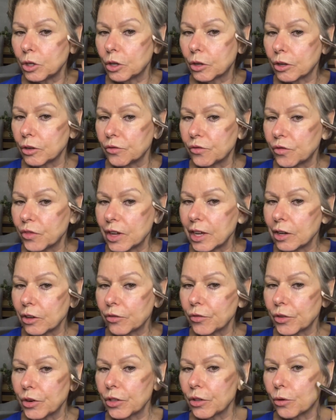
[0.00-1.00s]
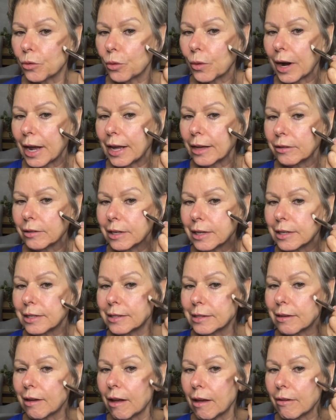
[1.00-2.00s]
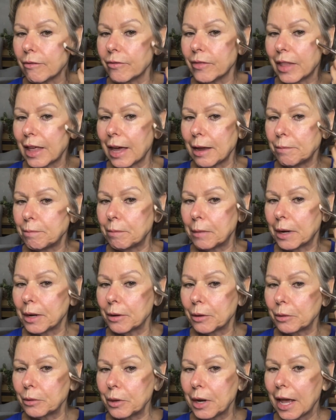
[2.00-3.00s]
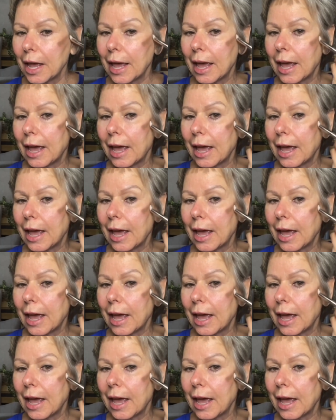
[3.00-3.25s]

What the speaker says: You can feel for the roundness of that bone.